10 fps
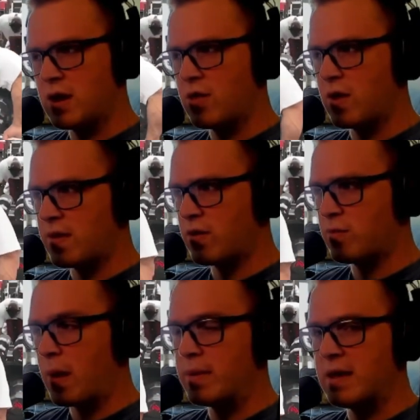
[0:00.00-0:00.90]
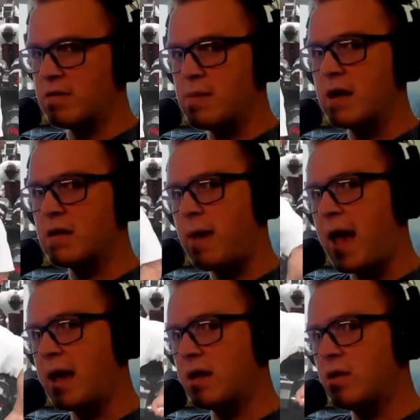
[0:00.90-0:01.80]
I thought that was probably his best
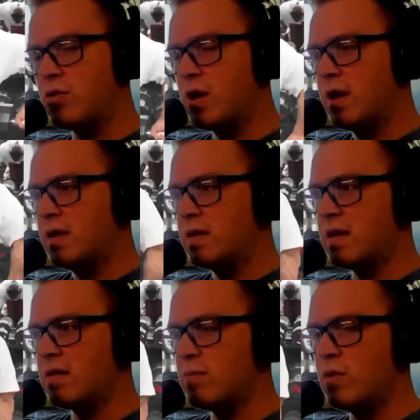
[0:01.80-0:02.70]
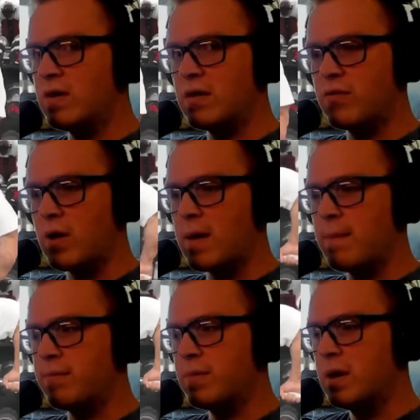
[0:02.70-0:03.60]
package since moving
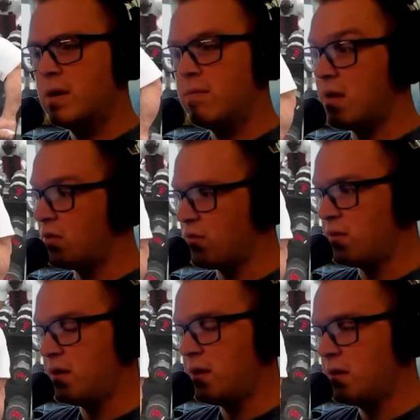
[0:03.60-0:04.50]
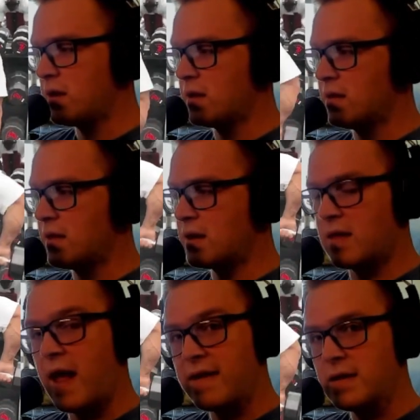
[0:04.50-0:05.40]
from men's physique and then
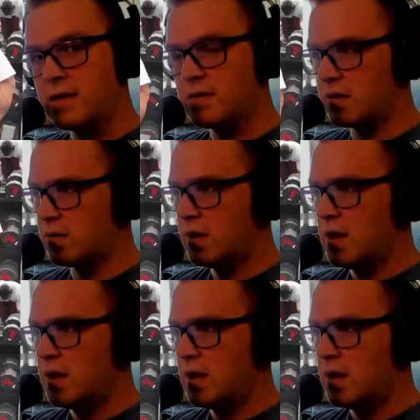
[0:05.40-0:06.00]
classic. So